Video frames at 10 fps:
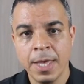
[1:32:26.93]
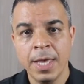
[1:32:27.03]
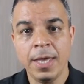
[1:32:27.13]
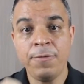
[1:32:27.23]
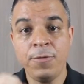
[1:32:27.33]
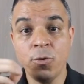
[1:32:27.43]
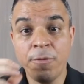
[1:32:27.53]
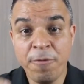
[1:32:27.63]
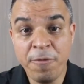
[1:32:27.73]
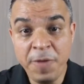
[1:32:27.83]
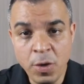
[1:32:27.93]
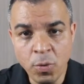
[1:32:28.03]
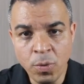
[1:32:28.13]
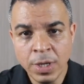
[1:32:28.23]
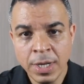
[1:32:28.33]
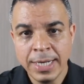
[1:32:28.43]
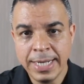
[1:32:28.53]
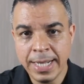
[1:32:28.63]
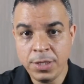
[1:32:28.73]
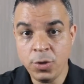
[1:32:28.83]
If you feel
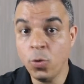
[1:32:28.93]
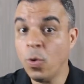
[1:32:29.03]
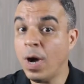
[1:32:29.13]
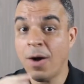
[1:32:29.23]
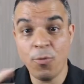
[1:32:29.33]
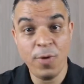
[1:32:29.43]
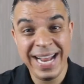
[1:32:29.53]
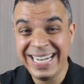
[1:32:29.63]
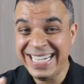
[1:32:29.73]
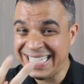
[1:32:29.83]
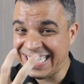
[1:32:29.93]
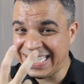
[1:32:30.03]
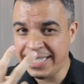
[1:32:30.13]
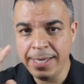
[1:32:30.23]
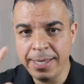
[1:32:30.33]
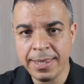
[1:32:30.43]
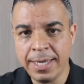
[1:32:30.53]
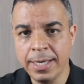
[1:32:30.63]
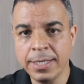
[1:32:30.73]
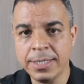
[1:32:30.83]
that you already see
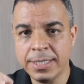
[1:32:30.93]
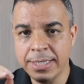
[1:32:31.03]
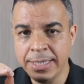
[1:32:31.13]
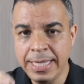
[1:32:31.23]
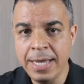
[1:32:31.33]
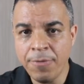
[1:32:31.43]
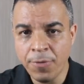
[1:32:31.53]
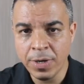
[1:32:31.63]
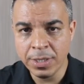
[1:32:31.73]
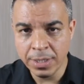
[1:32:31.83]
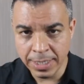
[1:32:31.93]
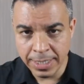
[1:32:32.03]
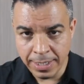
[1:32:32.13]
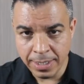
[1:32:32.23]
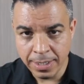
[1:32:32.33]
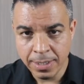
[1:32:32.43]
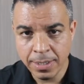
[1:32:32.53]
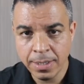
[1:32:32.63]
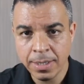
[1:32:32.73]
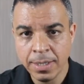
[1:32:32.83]
things differently,
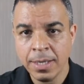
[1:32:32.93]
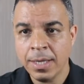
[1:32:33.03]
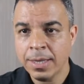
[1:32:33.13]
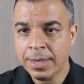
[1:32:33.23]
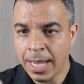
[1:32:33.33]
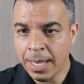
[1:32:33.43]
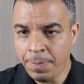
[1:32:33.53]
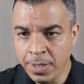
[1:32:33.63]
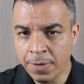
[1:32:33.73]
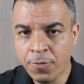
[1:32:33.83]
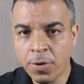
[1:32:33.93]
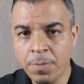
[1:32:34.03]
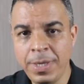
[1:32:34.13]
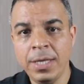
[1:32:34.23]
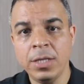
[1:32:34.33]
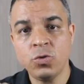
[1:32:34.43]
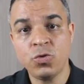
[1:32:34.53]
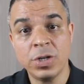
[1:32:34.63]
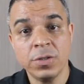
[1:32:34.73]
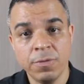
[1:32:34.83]
type here for me
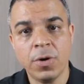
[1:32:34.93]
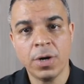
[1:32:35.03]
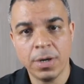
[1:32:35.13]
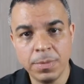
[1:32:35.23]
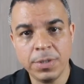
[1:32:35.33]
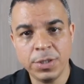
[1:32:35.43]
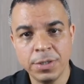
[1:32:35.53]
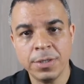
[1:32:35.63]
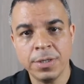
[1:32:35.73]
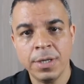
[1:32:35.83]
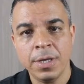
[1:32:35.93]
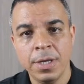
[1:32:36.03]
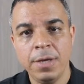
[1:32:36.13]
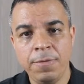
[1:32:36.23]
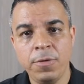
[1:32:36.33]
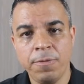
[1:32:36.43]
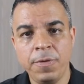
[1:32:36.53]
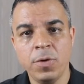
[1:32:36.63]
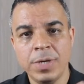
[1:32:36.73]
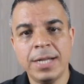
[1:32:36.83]
transformed. If you
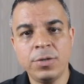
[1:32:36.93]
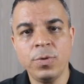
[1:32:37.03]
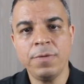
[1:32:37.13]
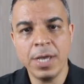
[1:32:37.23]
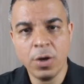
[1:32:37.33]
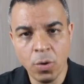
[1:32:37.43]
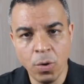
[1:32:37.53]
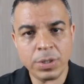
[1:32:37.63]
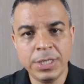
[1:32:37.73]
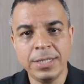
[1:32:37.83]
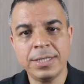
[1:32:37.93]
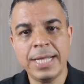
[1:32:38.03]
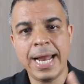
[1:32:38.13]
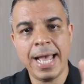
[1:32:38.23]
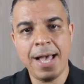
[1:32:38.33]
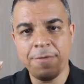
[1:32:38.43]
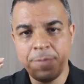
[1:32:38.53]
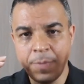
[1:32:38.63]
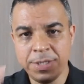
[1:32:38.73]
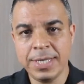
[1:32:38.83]
feel that with the content that I have
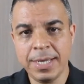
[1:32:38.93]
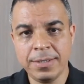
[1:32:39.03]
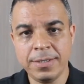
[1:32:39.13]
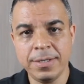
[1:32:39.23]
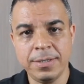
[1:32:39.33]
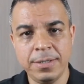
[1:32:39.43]
presented